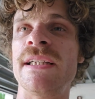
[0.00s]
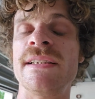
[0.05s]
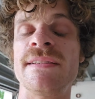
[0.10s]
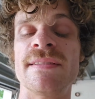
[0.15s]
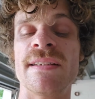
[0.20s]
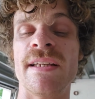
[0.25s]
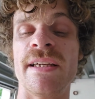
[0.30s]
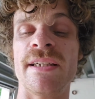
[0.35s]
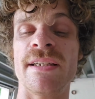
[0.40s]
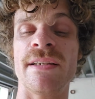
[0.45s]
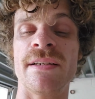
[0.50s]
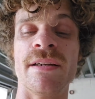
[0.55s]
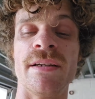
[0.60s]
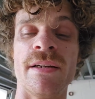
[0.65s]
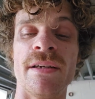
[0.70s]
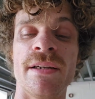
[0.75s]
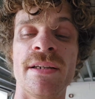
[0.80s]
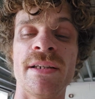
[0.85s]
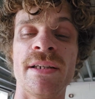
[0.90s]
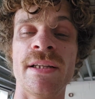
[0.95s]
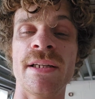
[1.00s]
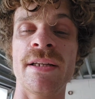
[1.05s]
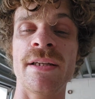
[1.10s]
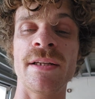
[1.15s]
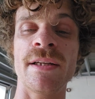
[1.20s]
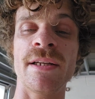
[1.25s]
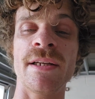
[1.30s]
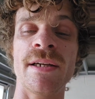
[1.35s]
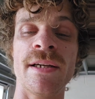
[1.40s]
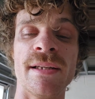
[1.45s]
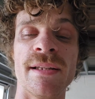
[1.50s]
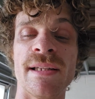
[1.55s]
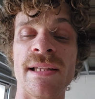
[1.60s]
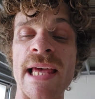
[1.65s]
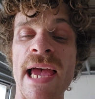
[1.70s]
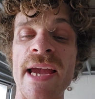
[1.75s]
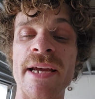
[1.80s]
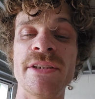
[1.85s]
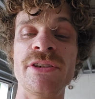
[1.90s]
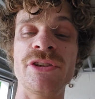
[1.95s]
It's like
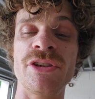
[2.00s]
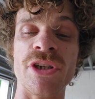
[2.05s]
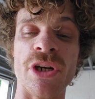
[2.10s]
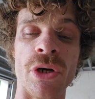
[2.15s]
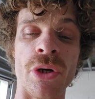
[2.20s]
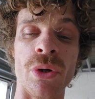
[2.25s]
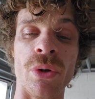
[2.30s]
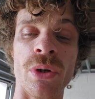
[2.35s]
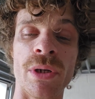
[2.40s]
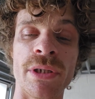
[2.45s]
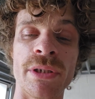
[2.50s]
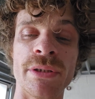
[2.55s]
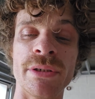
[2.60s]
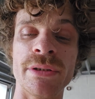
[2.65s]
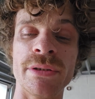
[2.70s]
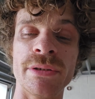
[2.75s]
lacto